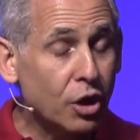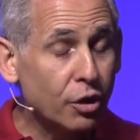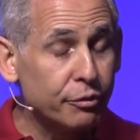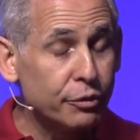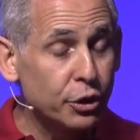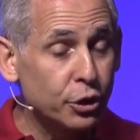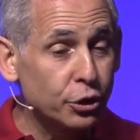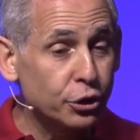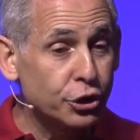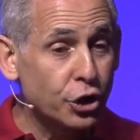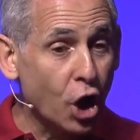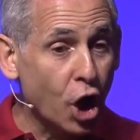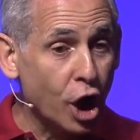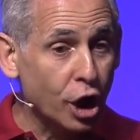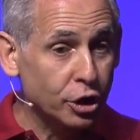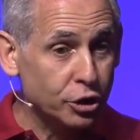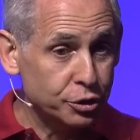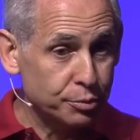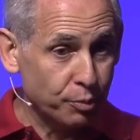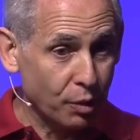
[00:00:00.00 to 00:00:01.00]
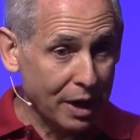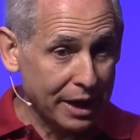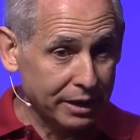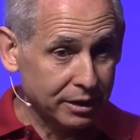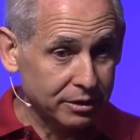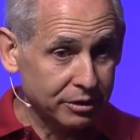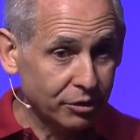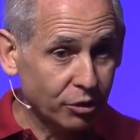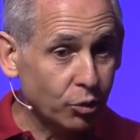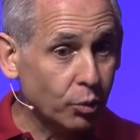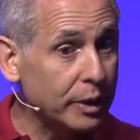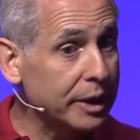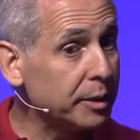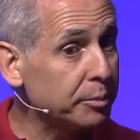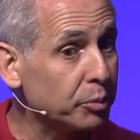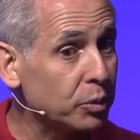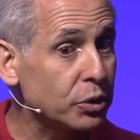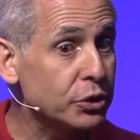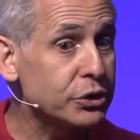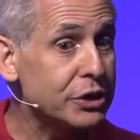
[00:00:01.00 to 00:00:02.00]
of your dog's brain,
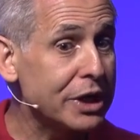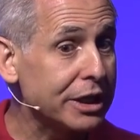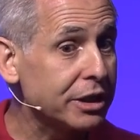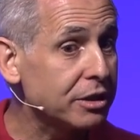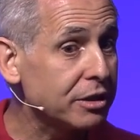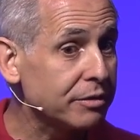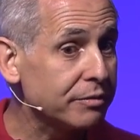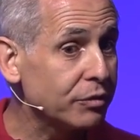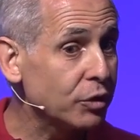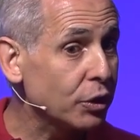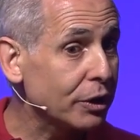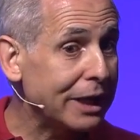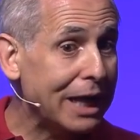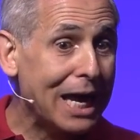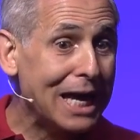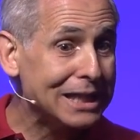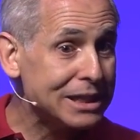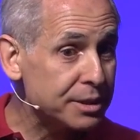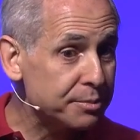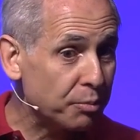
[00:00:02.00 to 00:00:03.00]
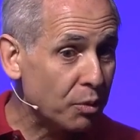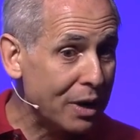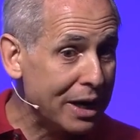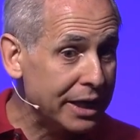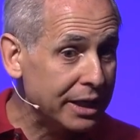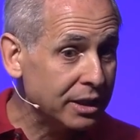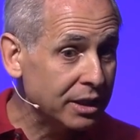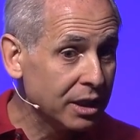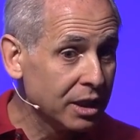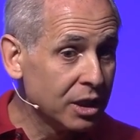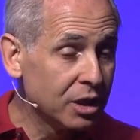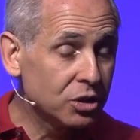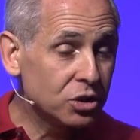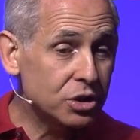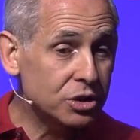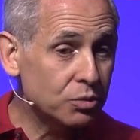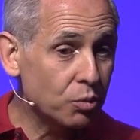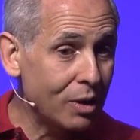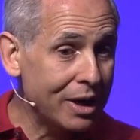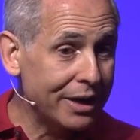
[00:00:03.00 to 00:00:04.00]
3% of your cat's brain,
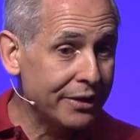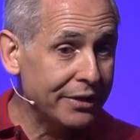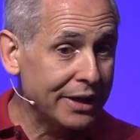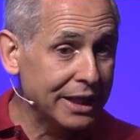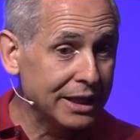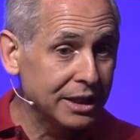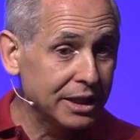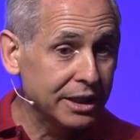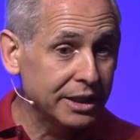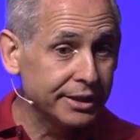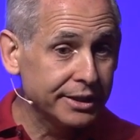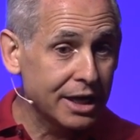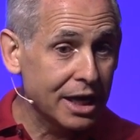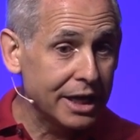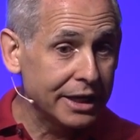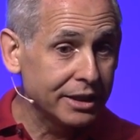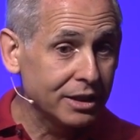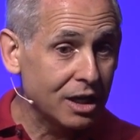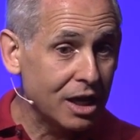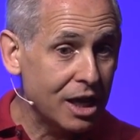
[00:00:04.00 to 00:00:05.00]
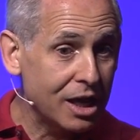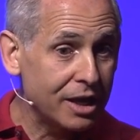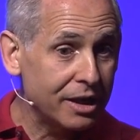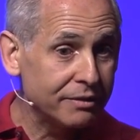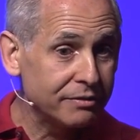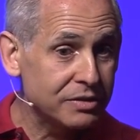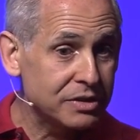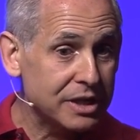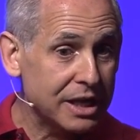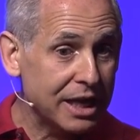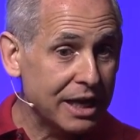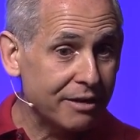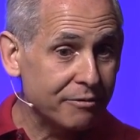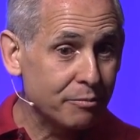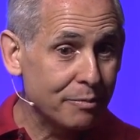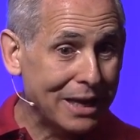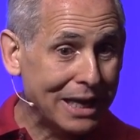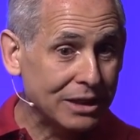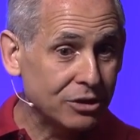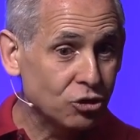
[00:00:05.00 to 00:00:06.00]
which is why they need nine lives, they
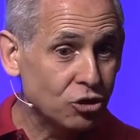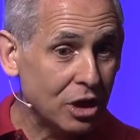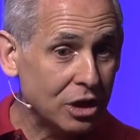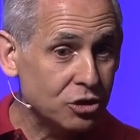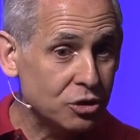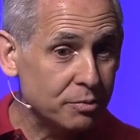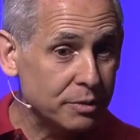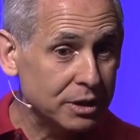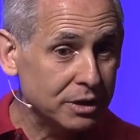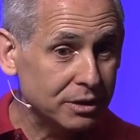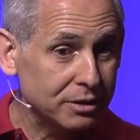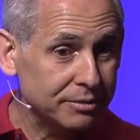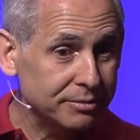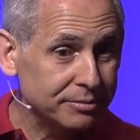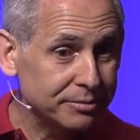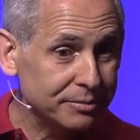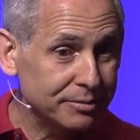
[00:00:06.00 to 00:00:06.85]
have bad judgment.